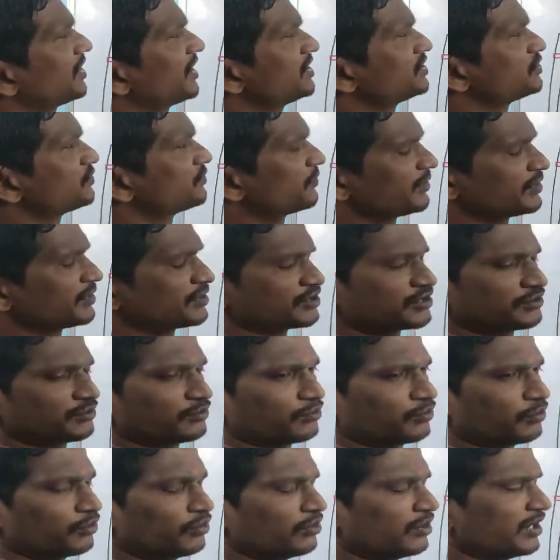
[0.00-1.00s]

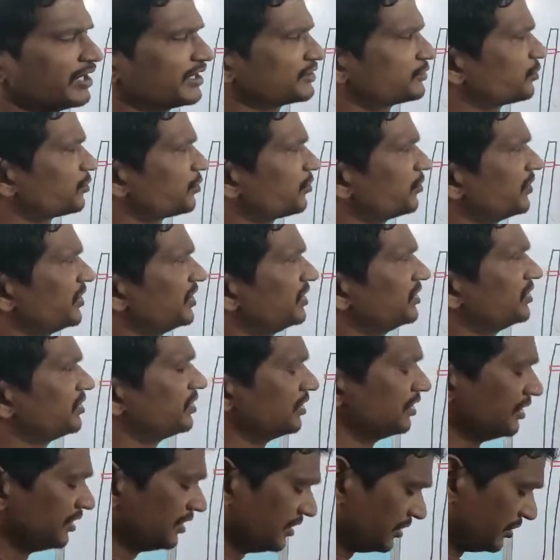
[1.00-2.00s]
transpiration pull
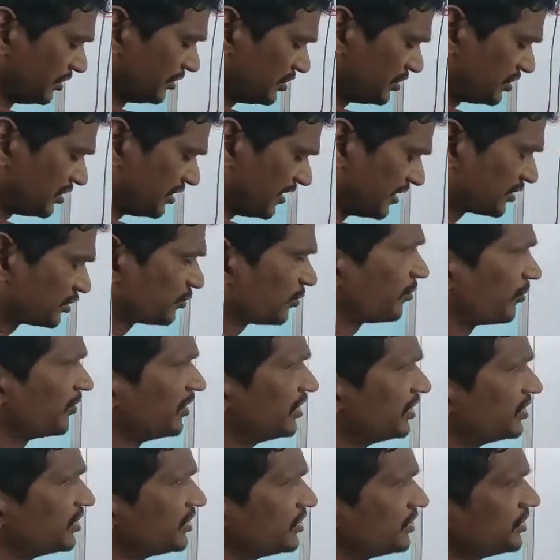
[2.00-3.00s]
experiment. This
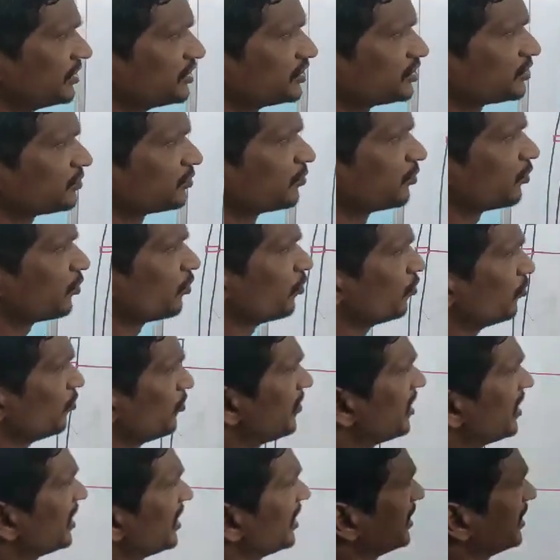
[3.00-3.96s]
experiment is proven